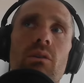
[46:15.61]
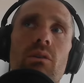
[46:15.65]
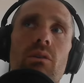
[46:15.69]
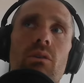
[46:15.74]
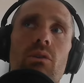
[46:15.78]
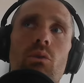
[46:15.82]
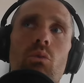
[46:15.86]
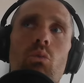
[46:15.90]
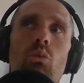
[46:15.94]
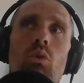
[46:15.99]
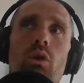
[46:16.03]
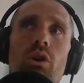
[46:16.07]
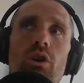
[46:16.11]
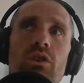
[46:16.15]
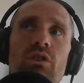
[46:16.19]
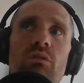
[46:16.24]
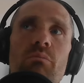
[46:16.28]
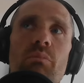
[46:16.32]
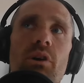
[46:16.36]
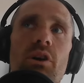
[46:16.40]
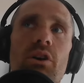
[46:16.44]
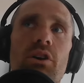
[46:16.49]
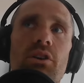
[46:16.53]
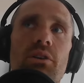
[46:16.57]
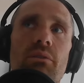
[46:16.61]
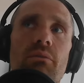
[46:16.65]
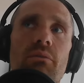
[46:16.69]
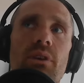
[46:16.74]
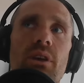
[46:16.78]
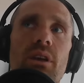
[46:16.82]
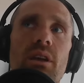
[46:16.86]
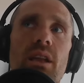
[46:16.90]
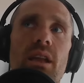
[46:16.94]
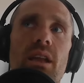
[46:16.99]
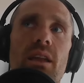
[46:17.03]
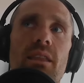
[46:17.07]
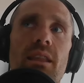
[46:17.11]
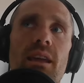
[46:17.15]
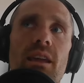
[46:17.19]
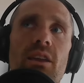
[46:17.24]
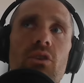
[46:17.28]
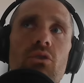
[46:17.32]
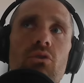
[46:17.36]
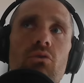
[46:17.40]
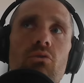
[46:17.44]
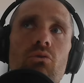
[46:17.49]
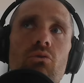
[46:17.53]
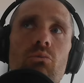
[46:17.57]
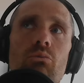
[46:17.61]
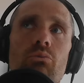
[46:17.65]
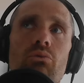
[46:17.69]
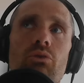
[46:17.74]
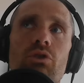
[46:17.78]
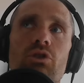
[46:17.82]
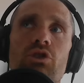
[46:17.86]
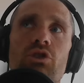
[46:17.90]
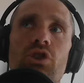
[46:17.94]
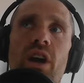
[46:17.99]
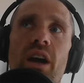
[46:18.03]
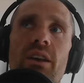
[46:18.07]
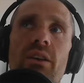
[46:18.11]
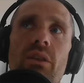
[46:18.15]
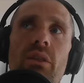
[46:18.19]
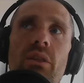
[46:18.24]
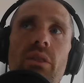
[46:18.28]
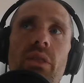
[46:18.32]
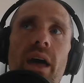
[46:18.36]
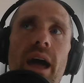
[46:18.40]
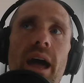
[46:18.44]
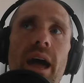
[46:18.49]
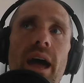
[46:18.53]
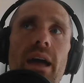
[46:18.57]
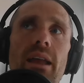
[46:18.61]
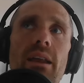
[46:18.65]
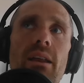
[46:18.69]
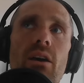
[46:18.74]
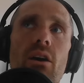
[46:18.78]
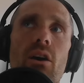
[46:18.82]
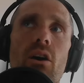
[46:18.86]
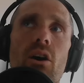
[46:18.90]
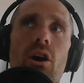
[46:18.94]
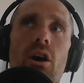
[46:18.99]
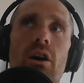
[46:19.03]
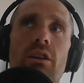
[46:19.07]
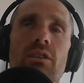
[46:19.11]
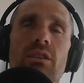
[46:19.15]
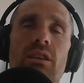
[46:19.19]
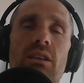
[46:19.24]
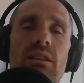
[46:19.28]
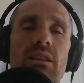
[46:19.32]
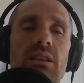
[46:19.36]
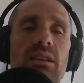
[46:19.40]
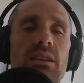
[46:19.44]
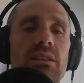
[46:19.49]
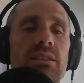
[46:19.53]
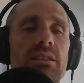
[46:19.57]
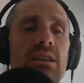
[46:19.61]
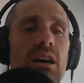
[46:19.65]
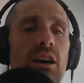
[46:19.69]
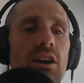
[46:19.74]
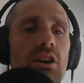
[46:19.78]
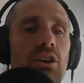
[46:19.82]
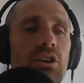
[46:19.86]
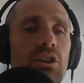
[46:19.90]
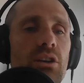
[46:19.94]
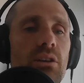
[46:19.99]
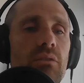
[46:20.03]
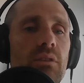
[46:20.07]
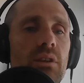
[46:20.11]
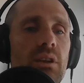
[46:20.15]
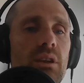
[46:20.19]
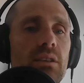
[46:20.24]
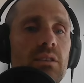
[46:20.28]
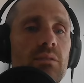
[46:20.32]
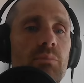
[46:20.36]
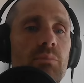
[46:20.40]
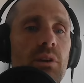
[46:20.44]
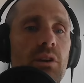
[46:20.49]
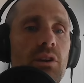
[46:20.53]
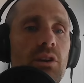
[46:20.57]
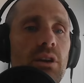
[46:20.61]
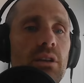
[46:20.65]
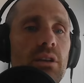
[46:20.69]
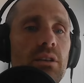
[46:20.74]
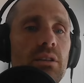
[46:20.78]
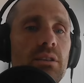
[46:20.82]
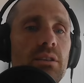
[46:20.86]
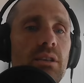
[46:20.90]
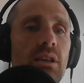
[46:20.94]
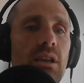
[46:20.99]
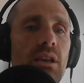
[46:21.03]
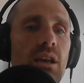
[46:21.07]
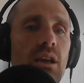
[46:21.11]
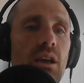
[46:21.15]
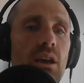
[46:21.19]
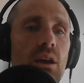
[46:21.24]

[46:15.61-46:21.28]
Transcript: the worst part of it and then you project that onto the entirety of the experience